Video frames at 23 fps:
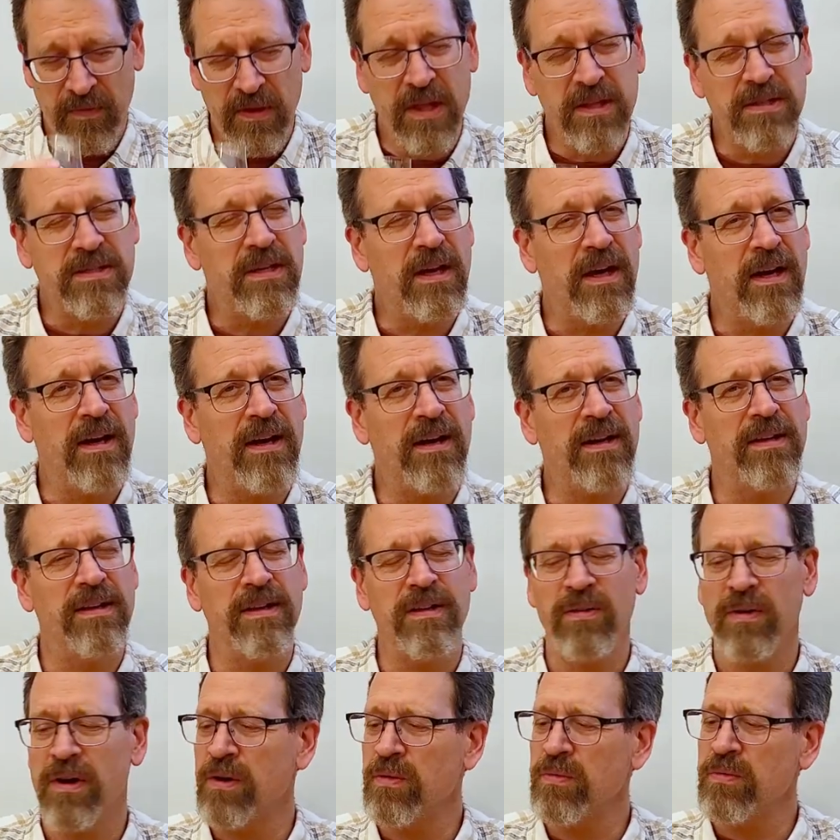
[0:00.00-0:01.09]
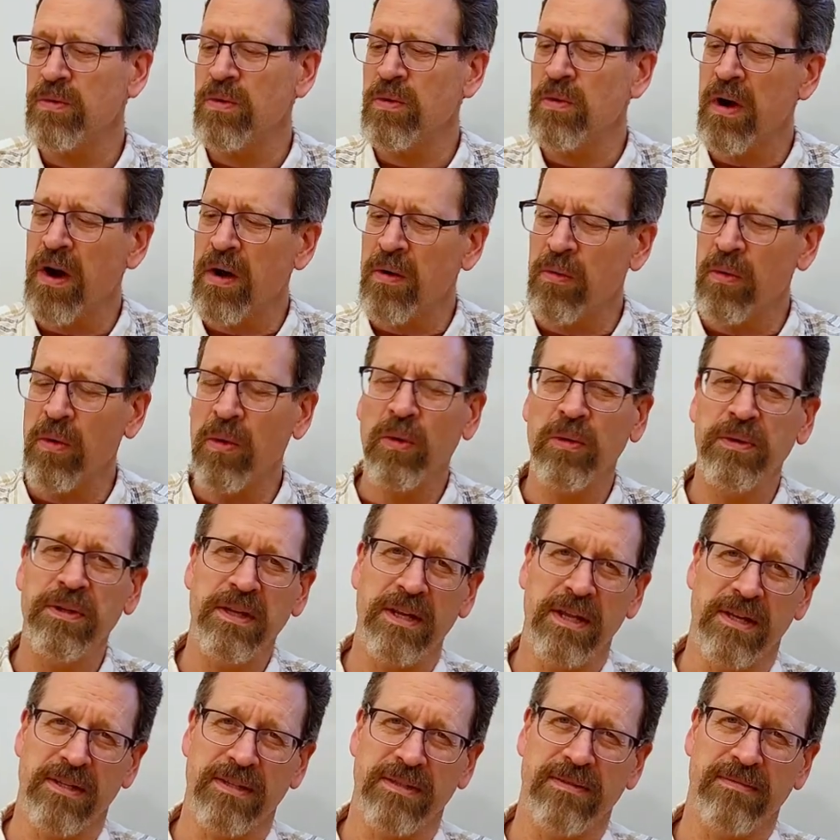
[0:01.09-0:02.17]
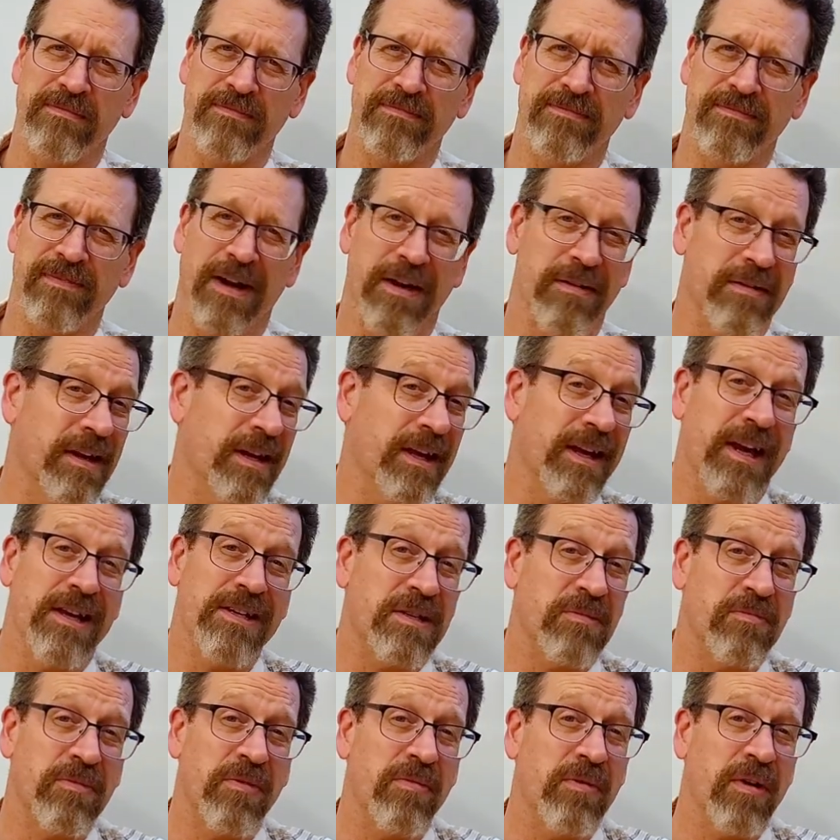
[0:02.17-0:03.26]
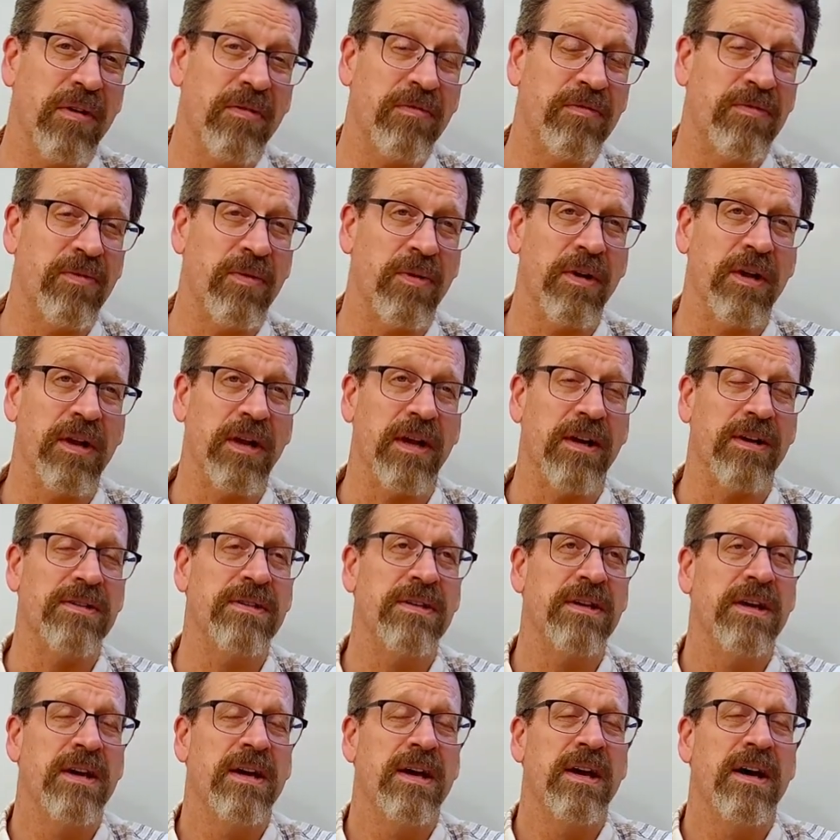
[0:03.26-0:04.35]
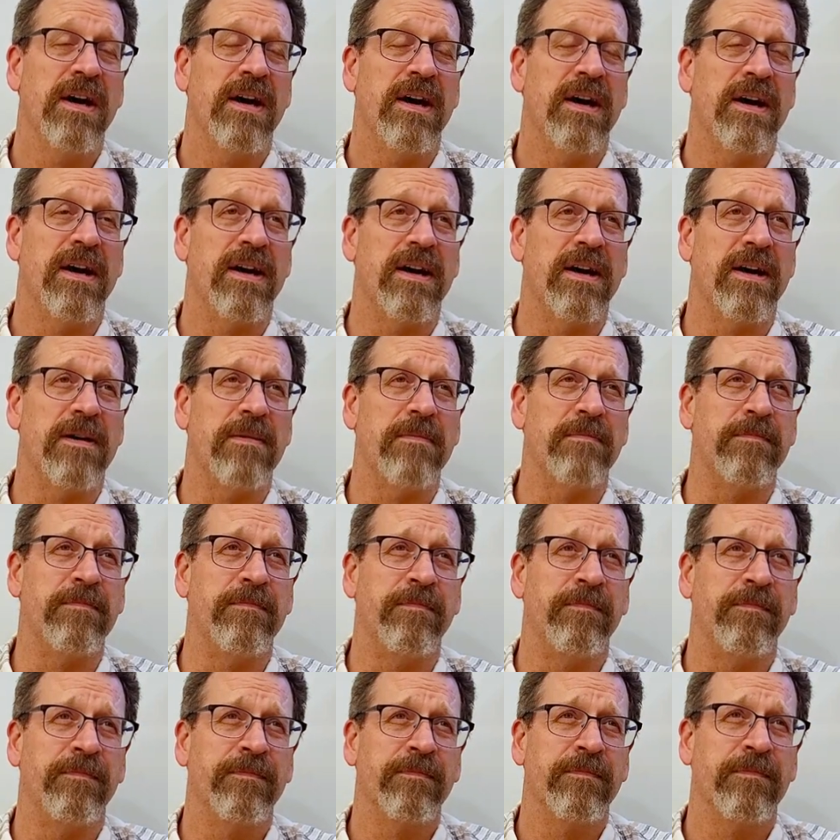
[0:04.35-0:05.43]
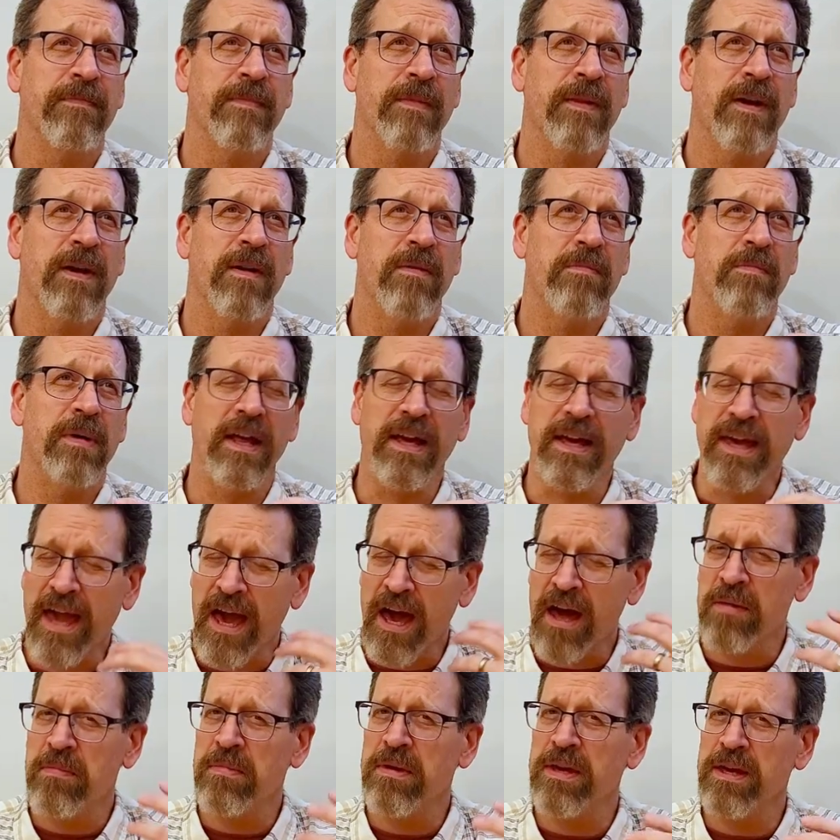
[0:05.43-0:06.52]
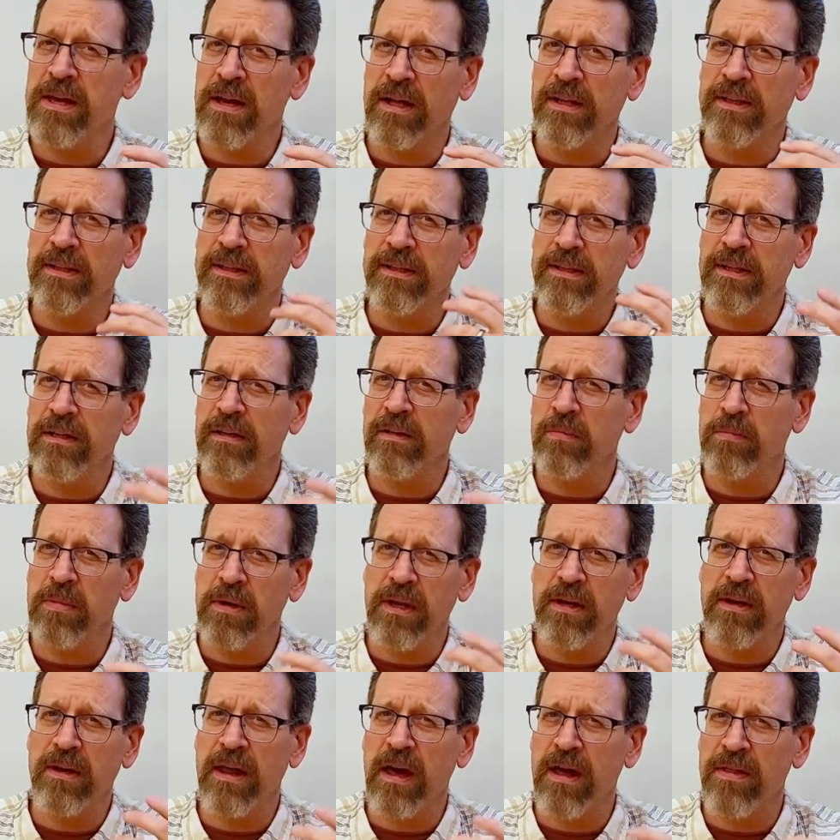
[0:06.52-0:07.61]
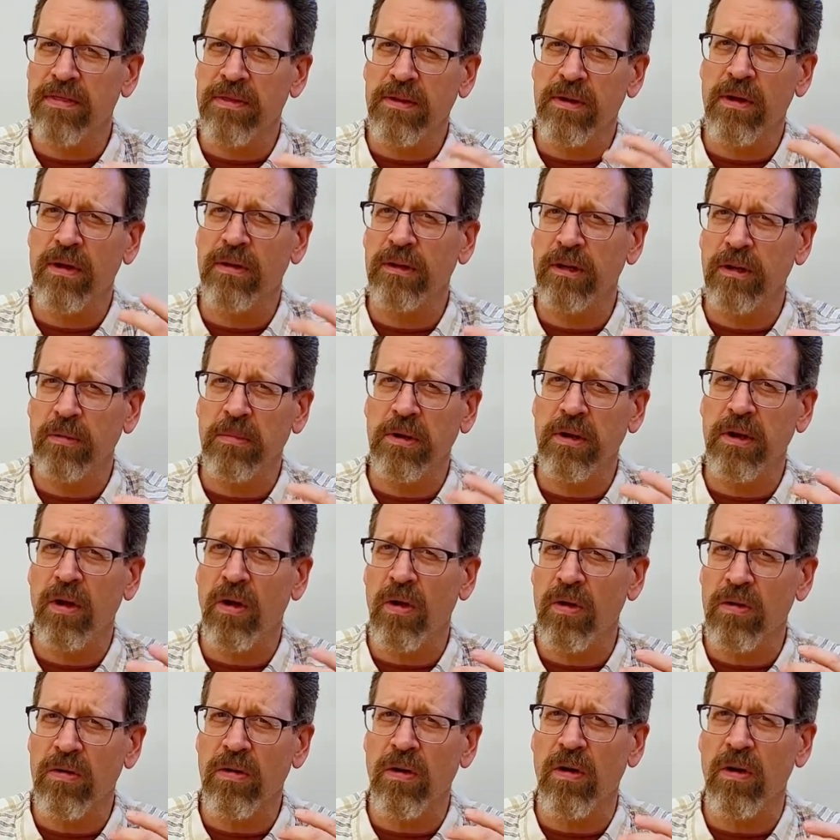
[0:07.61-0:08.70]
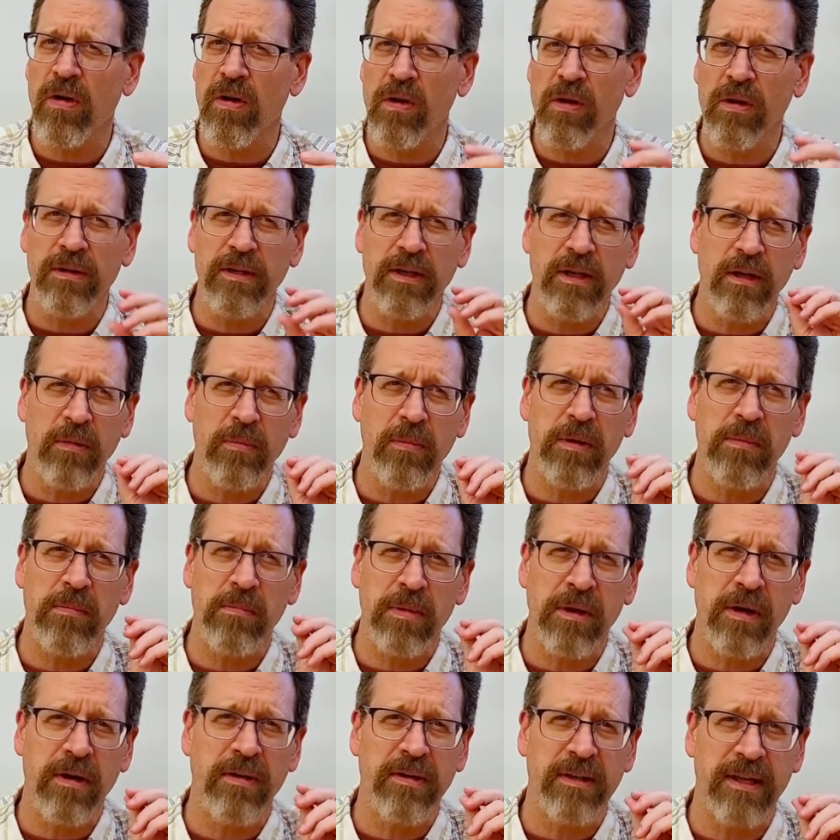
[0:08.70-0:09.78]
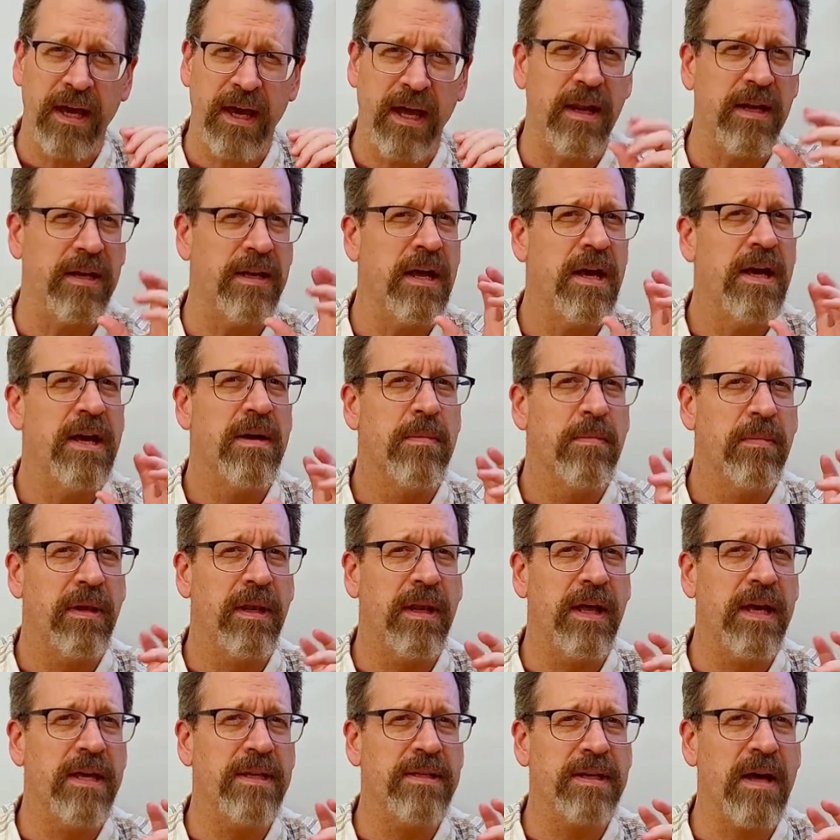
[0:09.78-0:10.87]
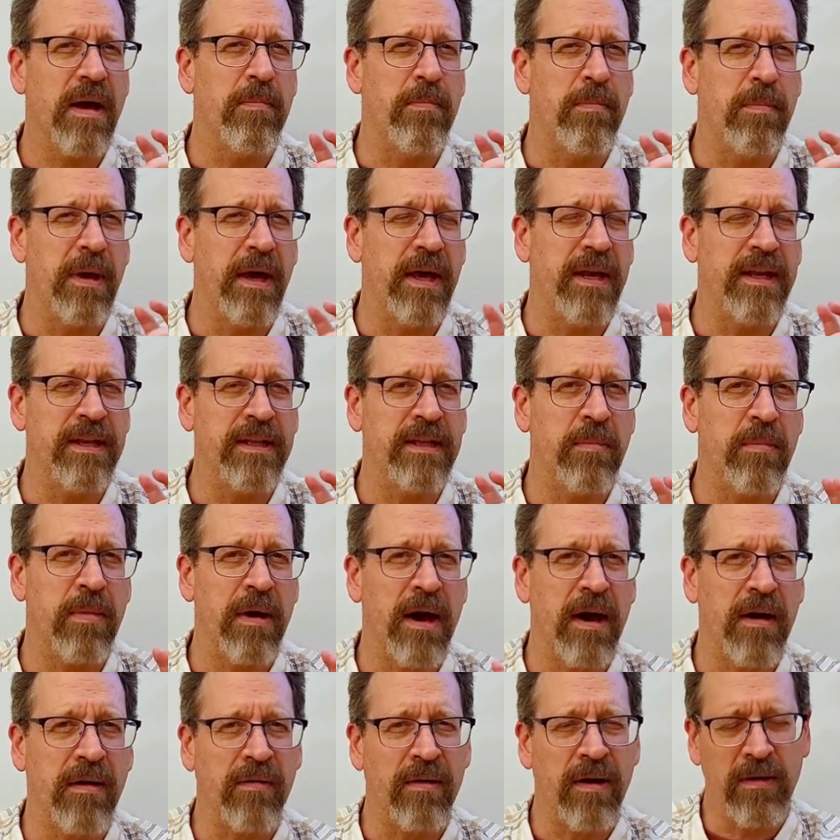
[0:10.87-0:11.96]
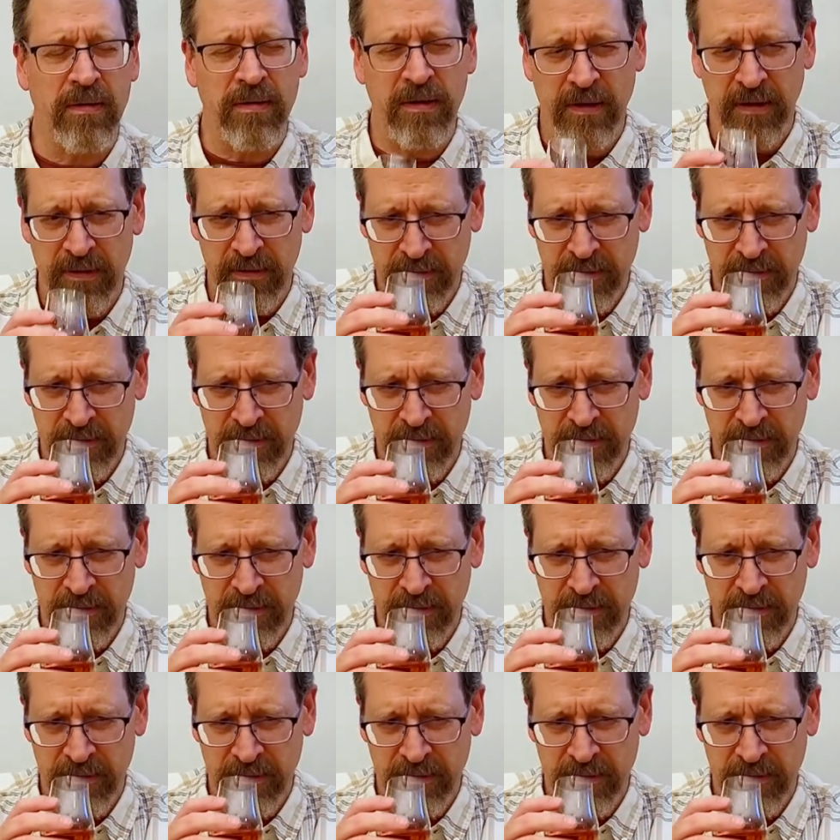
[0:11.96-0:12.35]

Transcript: It's, you know, I don't know how old it is. I'm going to guess somewhere around 4 years. But it can be a little bit ethanol, a little bit alcohol, a little bit bitter tannin plays a bit in the background.